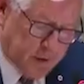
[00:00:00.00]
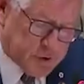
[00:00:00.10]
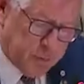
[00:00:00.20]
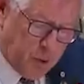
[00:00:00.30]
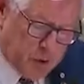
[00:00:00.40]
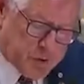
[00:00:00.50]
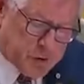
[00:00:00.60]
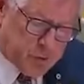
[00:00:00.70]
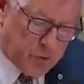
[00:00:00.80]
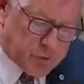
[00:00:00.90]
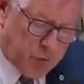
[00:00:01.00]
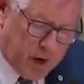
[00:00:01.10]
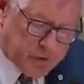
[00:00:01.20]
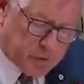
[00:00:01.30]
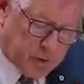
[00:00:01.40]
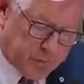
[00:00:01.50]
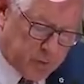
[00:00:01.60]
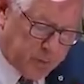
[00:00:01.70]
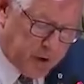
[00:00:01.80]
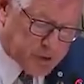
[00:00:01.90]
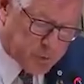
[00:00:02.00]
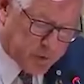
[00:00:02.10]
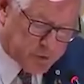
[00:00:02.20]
Ottawa had a long-standing policy